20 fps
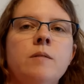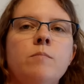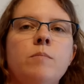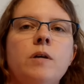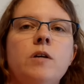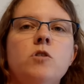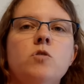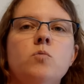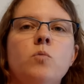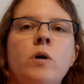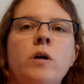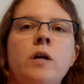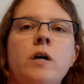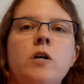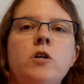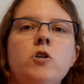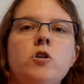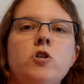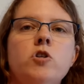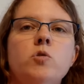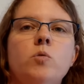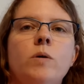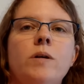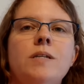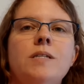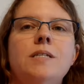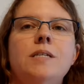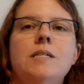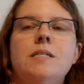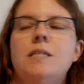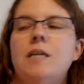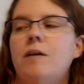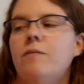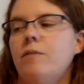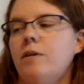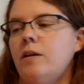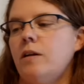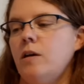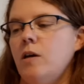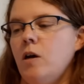Page
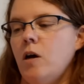127.